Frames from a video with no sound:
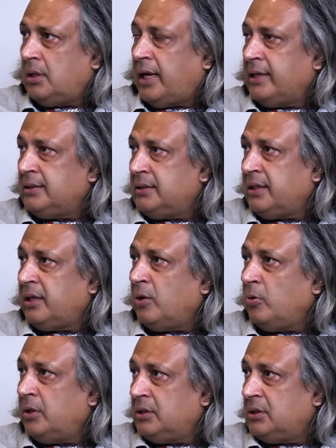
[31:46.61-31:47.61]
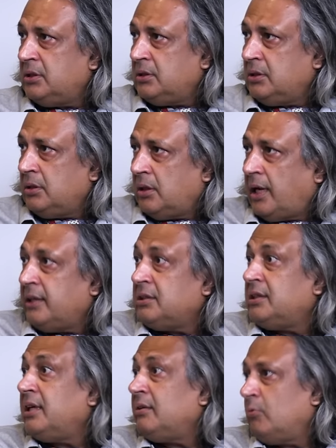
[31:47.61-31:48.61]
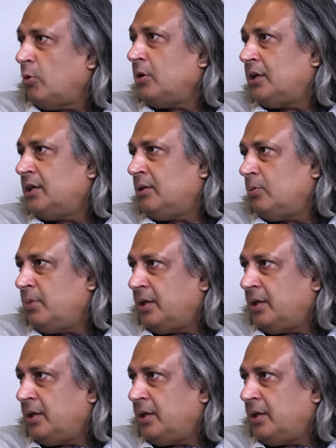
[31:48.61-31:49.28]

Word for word: as secure as they want it to